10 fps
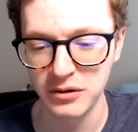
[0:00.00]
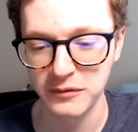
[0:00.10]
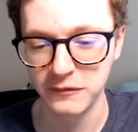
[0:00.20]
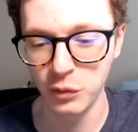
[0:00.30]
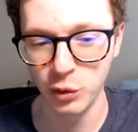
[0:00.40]

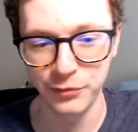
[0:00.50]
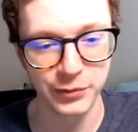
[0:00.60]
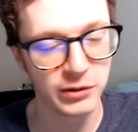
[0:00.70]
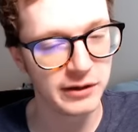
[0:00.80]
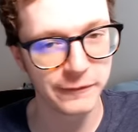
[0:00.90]
for
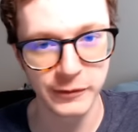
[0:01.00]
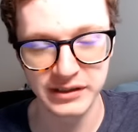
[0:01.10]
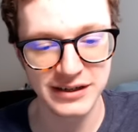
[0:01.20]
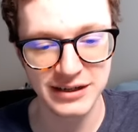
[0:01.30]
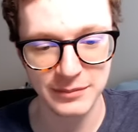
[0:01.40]
3 different
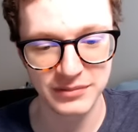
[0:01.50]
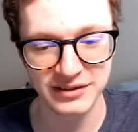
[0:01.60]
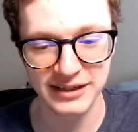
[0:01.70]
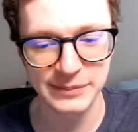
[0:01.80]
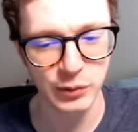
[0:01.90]
teams.
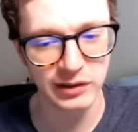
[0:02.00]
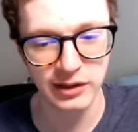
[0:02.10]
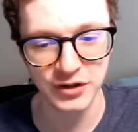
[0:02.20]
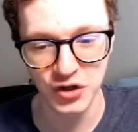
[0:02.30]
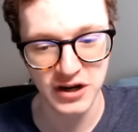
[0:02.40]
That's pretty
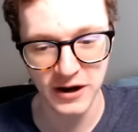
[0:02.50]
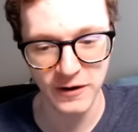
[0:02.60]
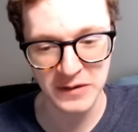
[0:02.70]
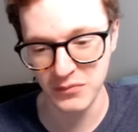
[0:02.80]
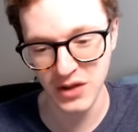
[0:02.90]

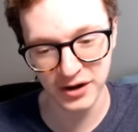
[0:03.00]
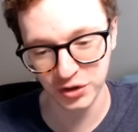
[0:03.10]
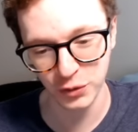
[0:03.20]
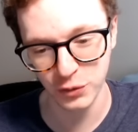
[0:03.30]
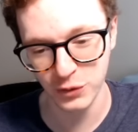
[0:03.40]
legendary. Not
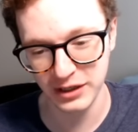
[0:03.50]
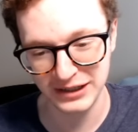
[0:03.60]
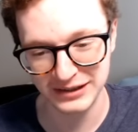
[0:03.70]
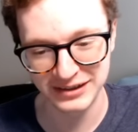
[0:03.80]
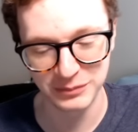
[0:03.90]
sure who it
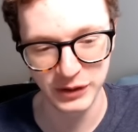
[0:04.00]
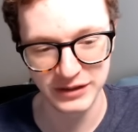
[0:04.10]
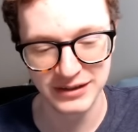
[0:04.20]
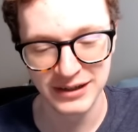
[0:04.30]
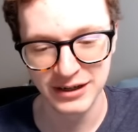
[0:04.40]
is,
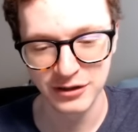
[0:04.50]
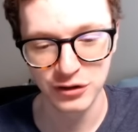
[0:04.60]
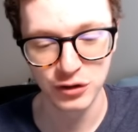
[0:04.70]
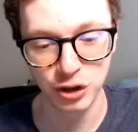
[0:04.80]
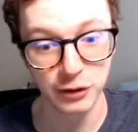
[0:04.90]
but
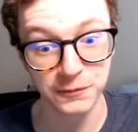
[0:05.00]
good